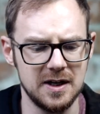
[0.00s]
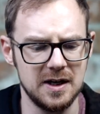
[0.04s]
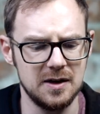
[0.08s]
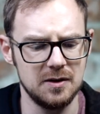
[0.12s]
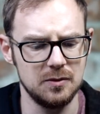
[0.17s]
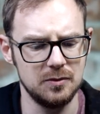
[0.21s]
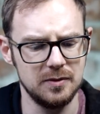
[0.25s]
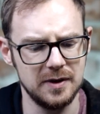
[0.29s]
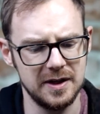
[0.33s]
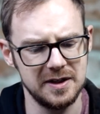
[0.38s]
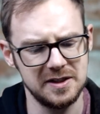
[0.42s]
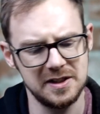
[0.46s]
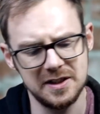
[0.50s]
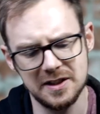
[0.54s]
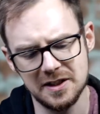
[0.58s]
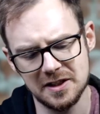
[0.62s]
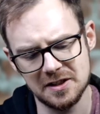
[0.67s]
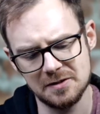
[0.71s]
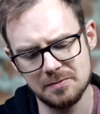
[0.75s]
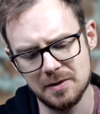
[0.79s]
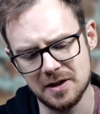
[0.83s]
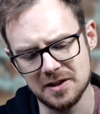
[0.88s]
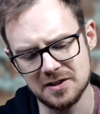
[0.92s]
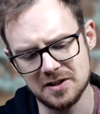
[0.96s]
I did
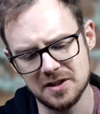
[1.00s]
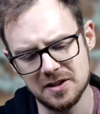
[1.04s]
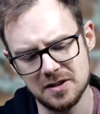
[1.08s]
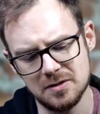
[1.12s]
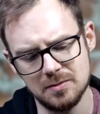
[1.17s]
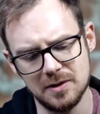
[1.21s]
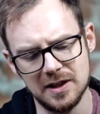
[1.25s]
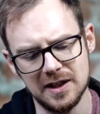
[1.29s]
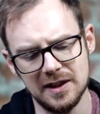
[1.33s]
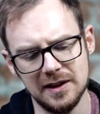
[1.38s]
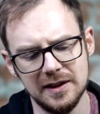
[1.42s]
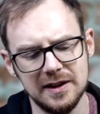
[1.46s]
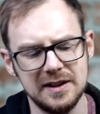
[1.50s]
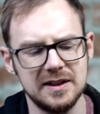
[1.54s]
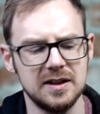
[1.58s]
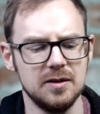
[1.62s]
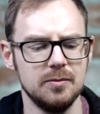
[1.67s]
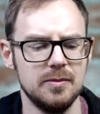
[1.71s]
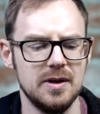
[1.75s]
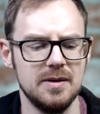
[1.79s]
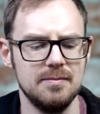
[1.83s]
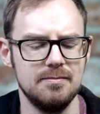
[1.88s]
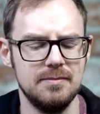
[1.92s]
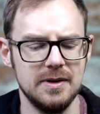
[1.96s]
expect it to be a little
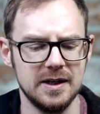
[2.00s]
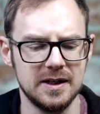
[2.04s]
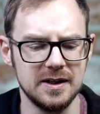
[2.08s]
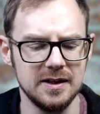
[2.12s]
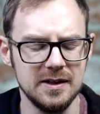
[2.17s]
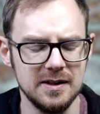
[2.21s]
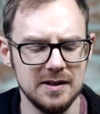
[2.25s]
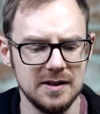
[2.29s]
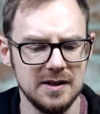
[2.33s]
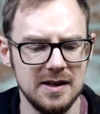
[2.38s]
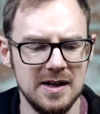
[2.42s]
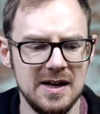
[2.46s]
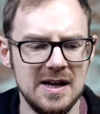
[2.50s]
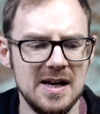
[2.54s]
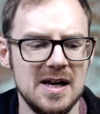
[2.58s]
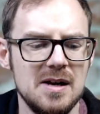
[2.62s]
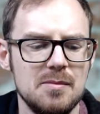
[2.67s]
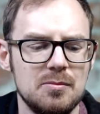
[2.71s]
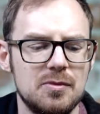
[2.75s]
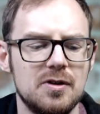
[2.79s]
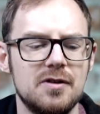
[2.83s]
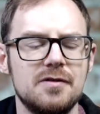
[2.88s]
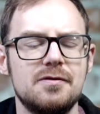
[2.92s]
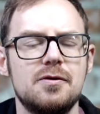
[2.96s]
bit bigger,
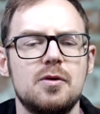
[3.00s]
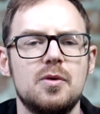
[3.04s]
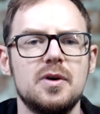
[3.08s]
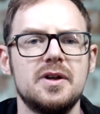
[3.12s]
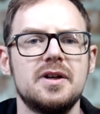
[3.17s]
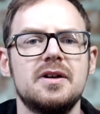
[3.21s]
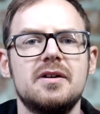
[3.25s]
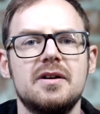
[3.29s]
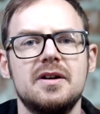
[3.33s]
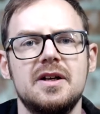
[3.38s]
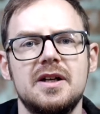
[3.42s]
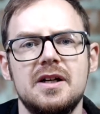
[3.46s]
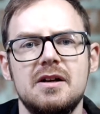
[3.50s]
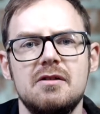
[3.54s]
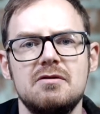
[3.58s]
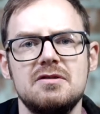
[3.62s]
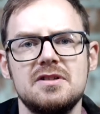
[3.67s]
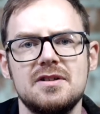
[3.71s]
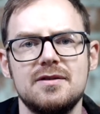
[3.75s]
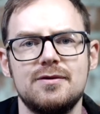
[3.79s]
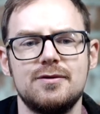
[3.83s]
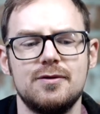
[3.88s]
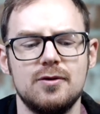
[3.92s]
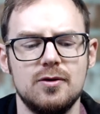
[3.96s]
but for what I'm going to use
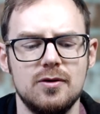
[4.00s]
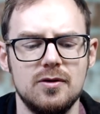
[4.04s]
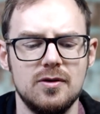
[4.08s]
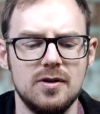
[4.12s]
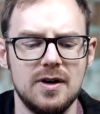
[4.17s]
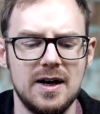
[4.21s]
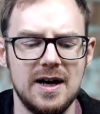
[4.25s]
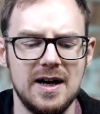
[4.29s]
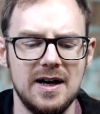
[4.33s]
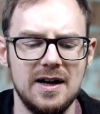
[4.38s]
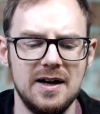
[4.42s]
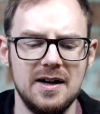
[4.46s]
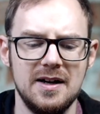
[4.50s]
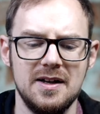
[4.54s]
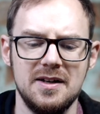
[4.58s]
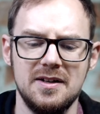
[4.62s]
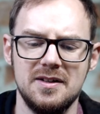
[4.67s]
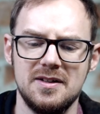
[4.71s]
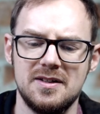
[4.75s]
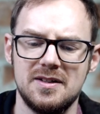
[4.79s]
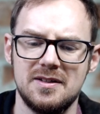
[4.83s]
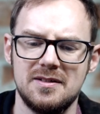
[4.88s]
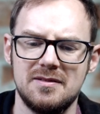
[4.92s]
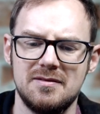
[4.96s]
it for,
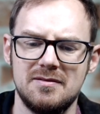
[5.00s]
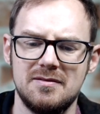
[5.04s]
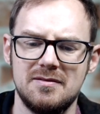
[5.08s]
and